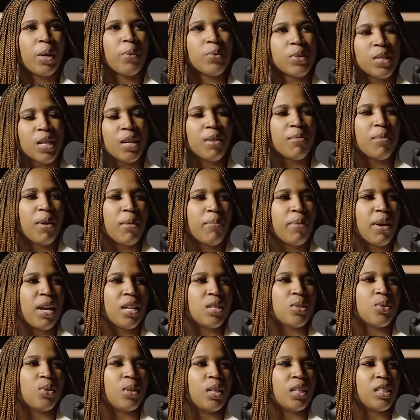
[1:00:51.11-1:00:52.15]
I was in my
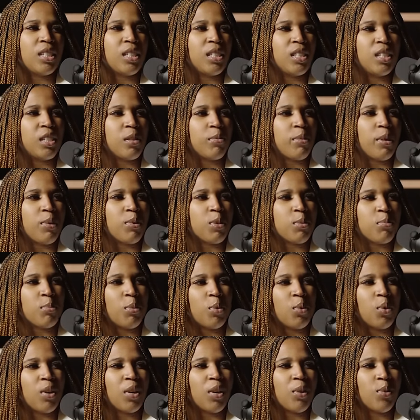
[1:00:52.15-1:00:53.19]
past relationship I was
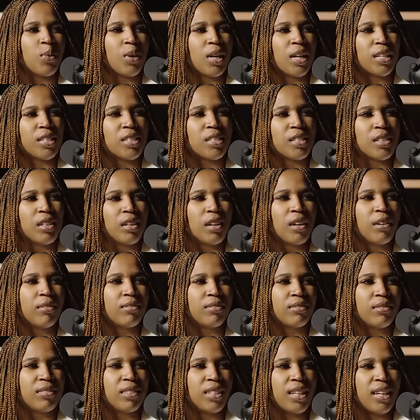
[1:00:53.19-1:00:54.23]
pouring what I should have
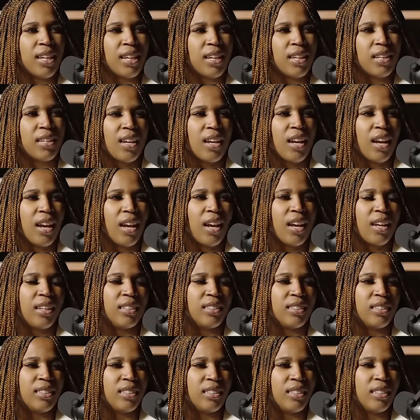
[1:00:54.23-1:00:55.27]
in,
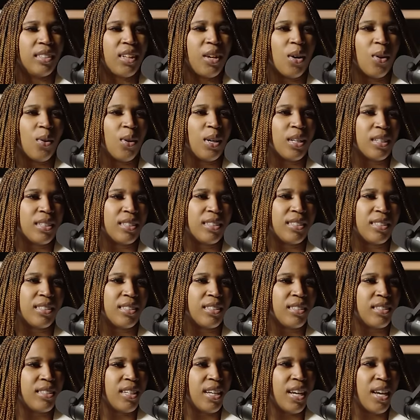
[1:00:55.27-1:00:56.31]
and you know it
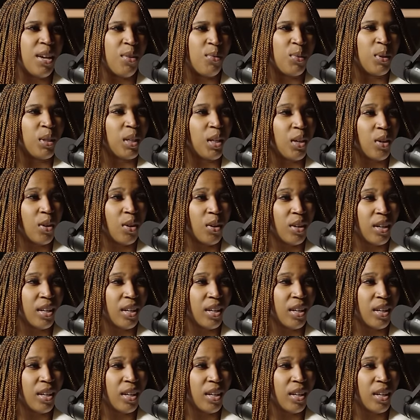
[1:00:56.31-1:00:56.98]
it really hurt